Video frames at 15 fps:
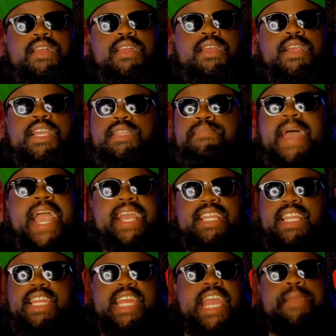Because back in
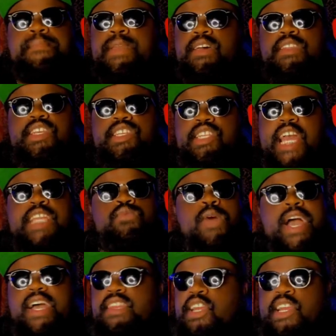the day, building that's
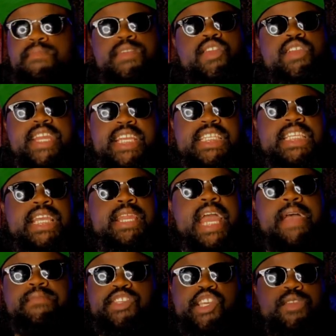why other communities can
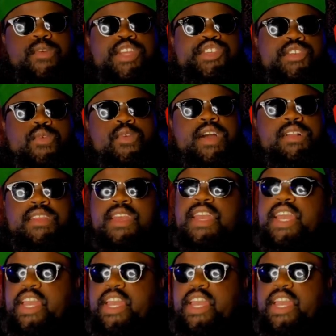have generational wealth,